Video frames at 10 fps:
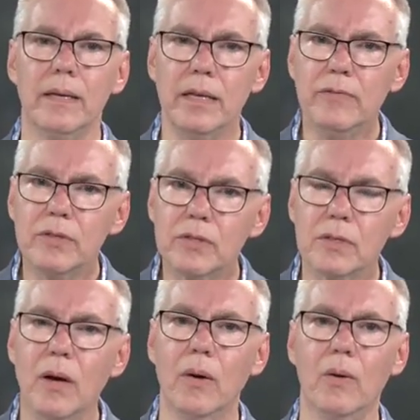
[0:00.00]
even
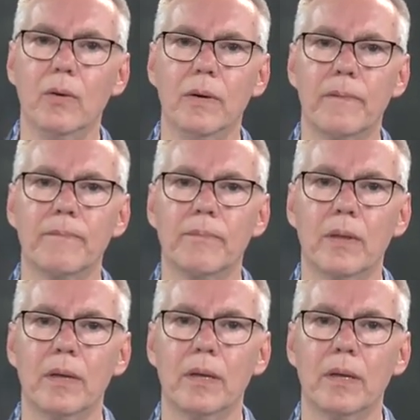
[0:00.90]
so,
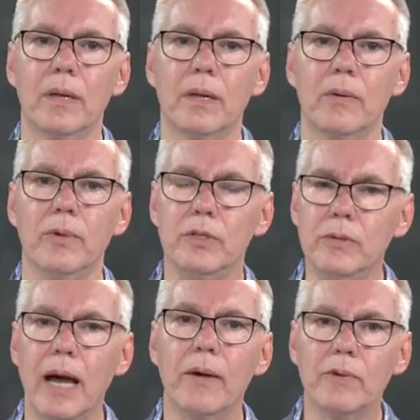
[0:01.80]
we do
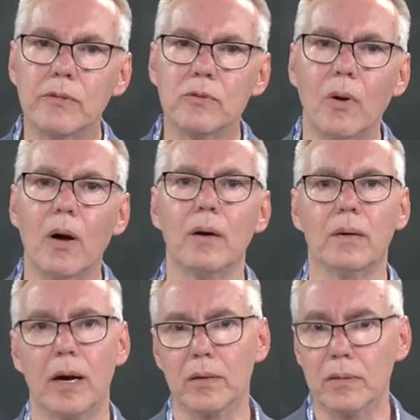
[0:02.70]
not withdraw
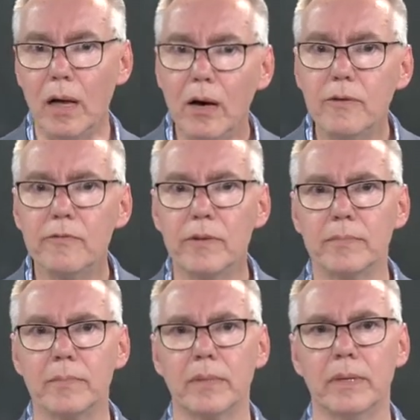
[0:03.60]
our love
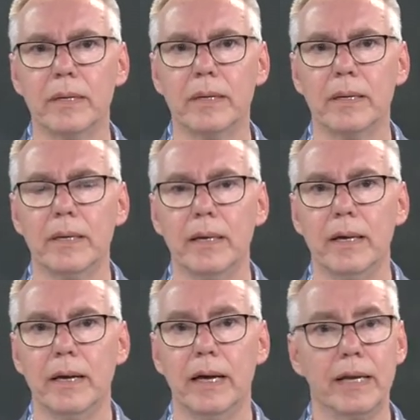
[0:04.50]

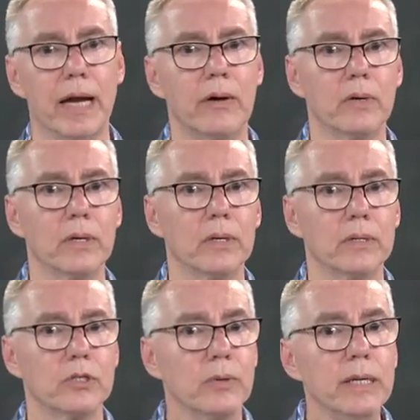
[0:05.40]
and our
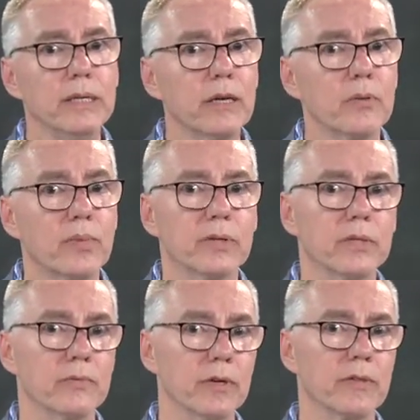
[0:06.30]
treating the other
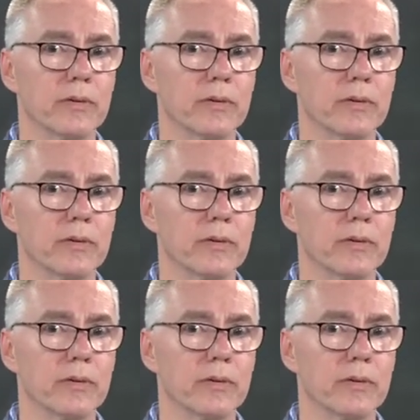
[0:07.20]
person with